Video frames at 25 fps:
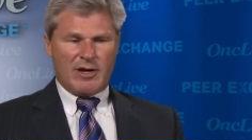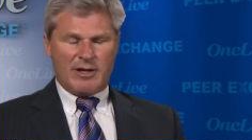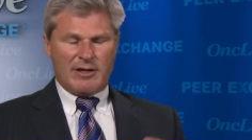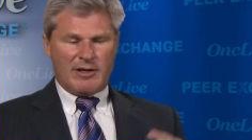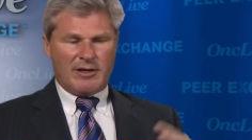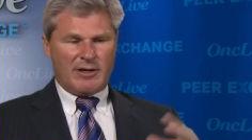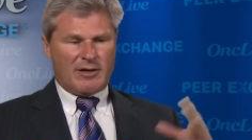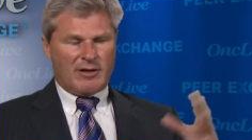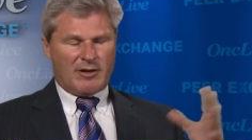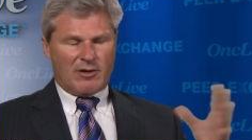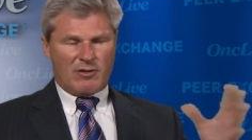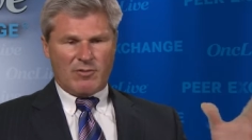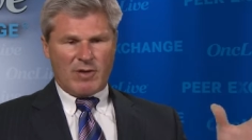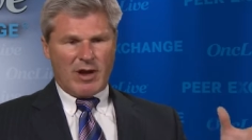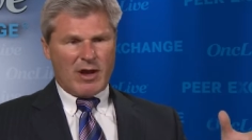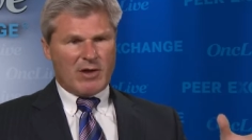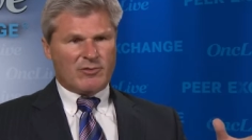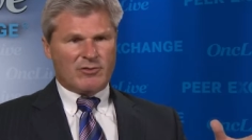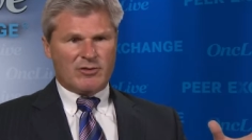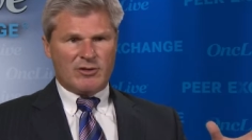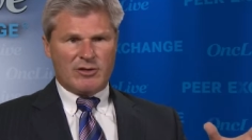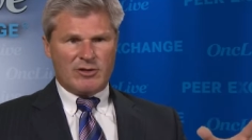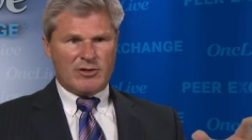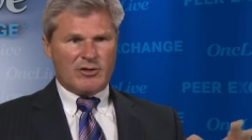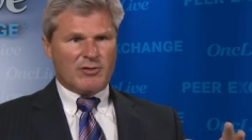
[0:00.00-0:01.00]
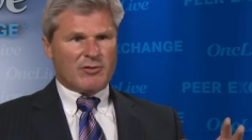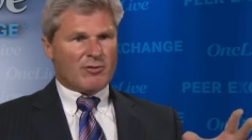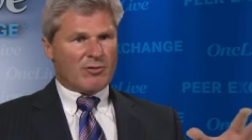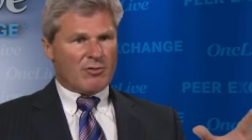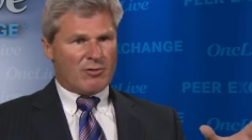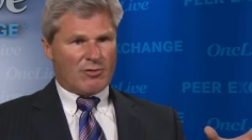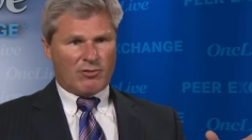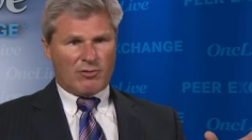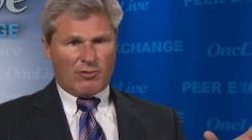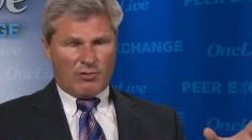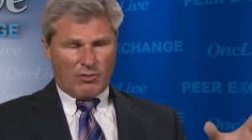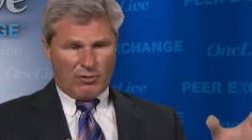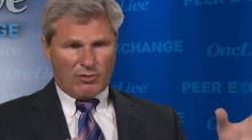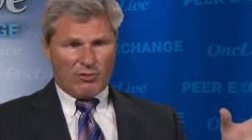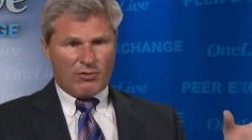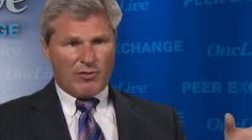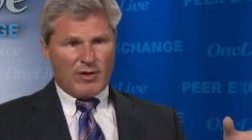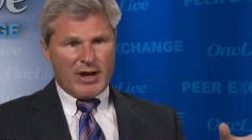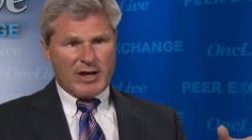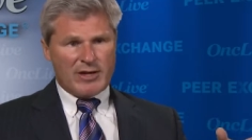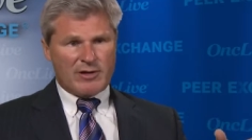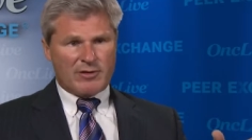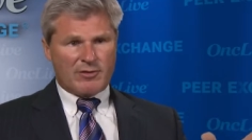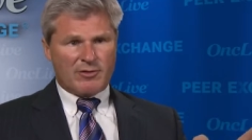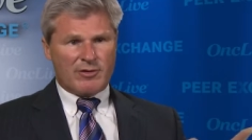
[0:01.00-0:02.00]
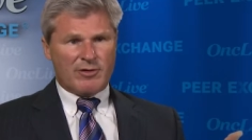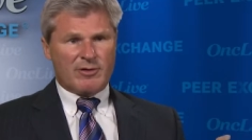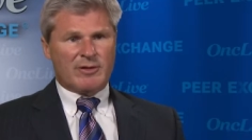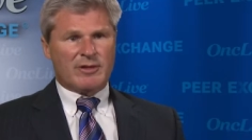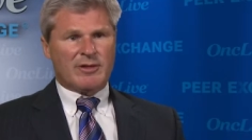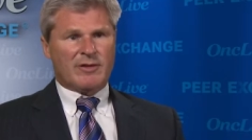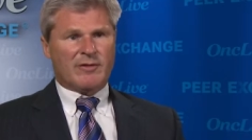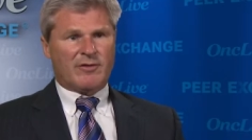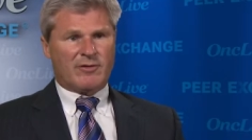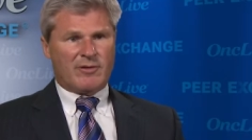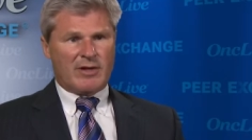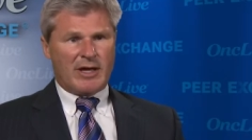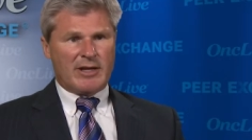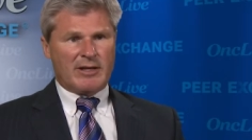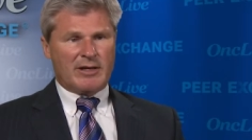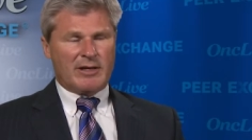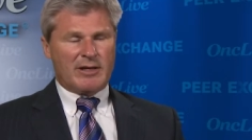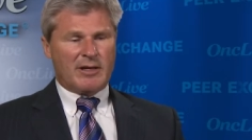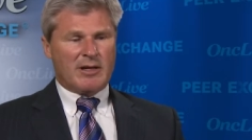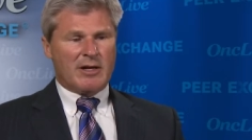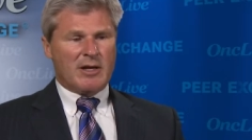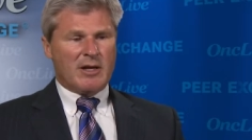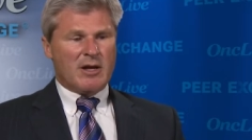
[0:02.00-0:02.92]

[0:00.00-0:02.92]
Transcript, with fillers: a, a, around a year or, or, greater in this setting.